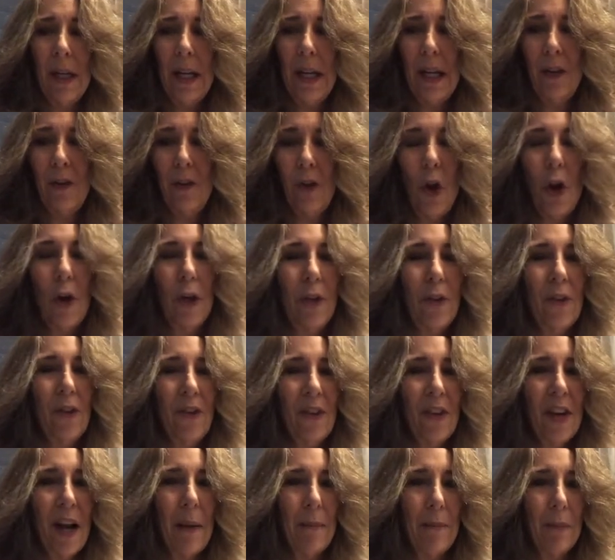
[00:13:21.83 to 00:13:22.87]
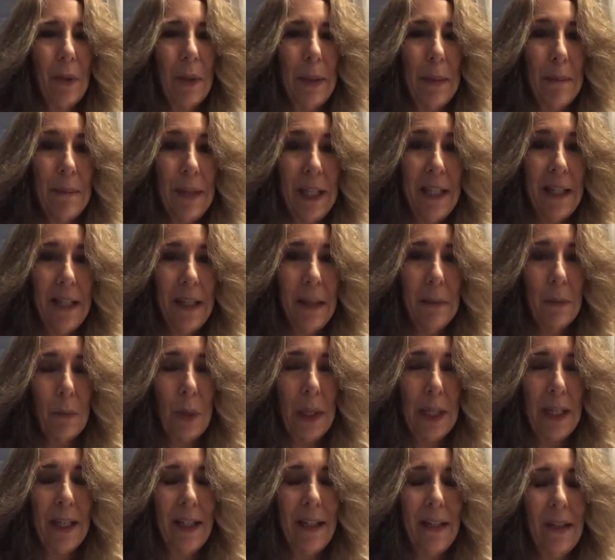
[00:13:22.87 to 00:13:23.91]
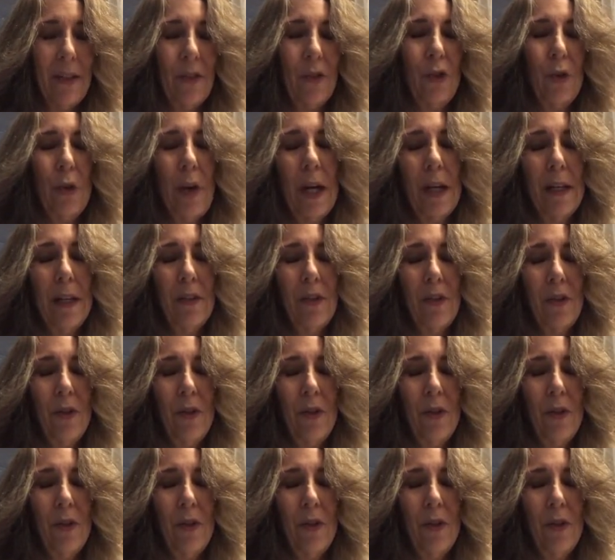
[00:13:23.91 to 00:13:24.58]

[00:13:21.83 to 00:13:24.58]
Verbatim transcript: as long as it's not br- being bringing discredit